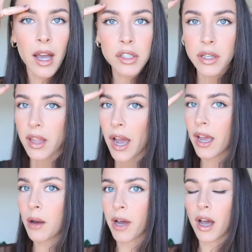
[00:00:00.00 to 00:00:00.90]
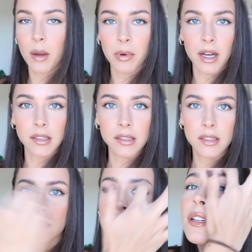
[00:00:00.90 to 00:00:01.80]
I actually like how my eyebrows
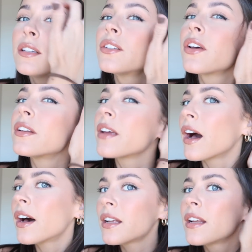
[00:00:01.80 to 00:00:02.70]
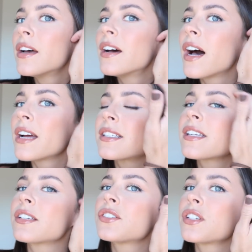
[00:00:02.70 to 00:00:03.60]
turned out I just
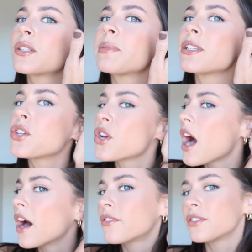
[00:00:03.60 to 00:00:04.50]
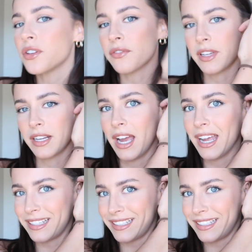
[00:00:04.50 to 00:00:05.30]
think it's just a bit too hard for trivia night